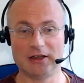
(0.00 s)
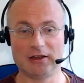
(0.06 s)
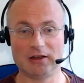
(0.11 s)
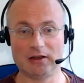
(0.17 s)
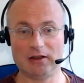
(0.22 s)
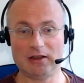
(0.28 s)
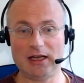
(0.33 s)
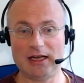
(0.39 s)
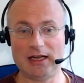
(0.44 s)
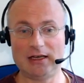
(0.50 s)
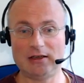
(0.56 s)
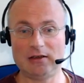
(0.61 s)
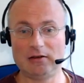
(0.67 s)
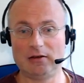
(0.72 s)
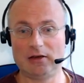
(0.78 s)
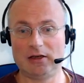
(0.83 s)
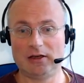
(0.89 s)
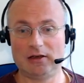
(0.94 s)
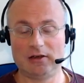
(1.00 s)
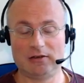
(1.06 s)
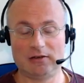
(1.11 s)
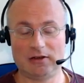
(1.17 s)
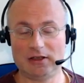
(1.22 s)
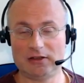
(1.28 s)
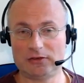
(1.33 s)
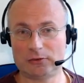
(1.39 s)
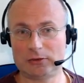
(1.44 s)
then
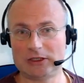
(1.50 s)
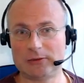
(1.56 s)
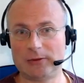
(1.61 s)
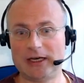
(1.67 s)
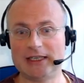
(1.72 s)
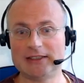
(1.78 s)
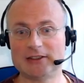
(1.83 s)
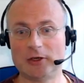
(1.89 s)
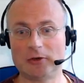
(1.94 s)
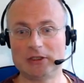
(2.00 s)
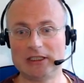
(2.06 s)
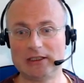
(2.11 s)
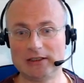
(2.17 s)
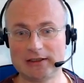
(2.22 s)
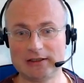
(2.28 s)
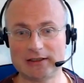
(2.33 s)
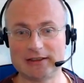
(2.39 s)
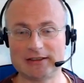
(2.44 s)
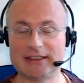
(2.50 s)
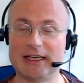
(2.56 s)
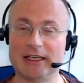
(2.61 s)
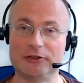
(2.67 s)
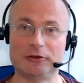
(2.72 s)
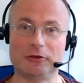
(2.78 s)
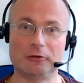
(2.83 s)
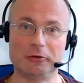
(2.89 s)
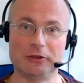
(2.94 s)
this requires only little
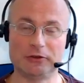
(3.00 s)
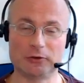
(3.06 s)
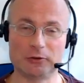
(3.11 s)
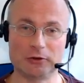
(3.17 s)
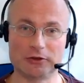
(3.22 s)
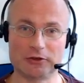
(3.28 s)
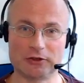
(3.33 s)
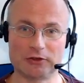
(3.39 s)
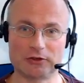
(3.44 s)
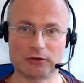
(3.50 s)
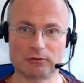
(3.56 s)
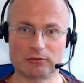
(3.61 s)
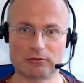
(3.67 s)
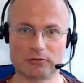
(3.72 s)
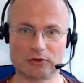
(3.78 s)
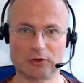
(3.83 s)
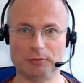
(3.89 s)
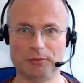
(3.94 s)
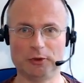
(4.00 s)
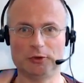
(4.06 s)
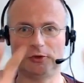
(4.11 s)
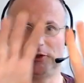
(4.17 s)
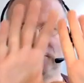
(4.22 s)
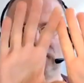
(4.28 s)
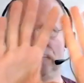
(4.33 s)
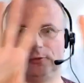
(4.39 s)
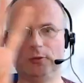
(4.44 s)
attentional resources. Suppose
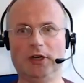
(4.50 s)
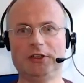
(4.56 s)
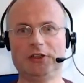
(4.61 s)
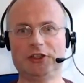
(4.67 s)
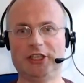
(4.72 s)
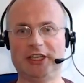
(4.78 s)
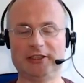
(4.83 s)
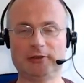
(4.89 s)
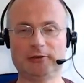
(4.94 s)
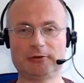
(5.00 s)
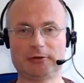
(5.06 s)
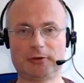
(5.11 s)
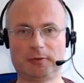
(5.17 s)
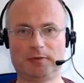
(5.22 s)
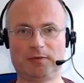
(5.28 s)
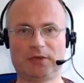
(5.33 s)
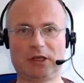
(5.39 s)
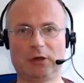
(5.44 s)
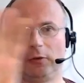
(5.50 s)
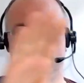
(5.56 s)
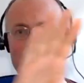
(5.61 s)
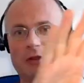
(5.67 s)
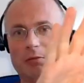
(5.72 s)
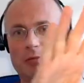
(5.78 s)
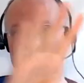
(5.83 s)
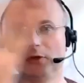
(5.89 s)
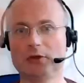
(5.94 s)
you have one shelf
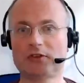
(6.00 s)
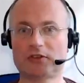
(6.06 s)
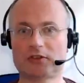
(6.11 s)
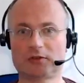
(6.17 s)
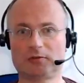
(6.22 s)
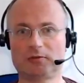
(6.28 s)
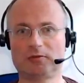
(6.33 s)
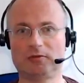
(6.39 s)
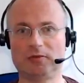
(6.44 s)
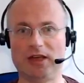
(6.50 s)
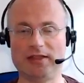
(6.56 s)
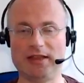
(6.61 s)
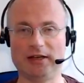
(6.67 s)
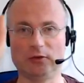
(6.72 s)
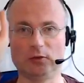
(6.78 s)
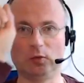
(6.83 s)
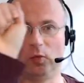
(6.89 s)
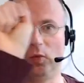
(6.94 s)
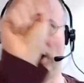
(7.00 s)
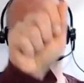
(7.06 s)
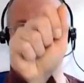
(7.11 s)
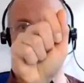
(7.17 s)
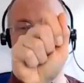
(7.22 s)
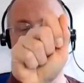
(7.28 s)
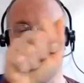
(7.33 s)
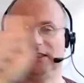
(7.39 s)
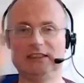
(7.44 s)
with books and there's one
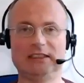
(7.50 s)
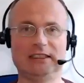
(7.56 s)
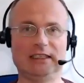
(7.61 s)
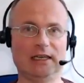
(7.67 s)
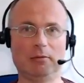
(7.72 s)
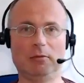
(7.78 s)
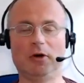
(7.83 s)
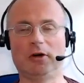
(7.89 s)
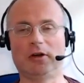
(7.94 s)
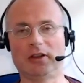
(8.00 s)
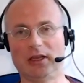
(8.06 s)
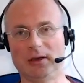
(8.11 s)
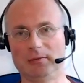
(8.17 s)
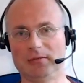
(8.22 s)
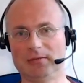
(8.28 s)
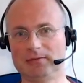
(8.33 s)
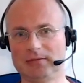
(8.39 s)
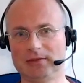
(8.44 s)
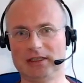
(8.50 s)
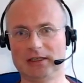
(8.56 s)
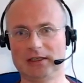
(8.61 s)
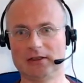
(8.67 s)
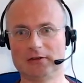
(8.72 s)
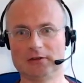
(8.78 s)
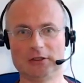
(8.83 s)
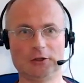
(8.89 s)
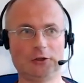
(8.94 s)
DVD among them.
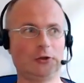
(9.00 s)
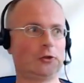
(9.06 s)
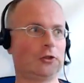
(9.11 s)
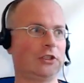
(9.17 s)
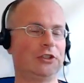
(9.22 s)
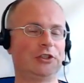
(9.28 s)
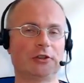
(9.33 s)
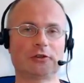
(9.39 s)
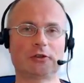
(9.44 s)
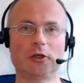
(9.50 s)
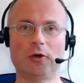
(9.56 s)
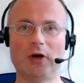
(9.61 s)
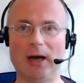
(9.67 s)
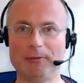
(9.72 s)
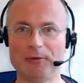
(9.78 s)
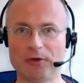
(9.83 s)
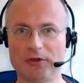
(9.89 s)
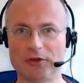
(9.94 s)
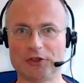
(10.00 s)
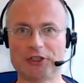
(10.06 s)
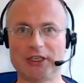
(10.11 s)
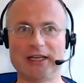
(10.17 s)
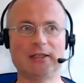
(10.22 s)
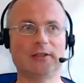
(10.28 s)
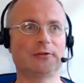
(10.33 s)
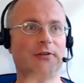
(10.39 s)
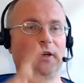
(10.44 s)
You usually just go up to the
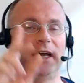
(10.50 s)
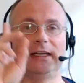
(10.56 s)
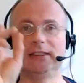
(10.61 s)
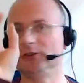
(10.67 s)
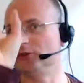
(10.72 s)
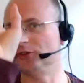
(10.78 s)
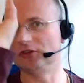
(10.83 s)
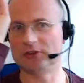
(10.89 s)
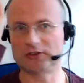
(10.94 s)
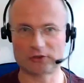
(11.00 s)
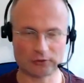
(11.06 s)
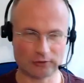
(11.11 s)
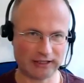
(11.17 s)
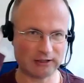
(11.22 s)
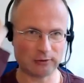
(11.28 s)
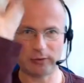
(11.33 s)
shelf and you straight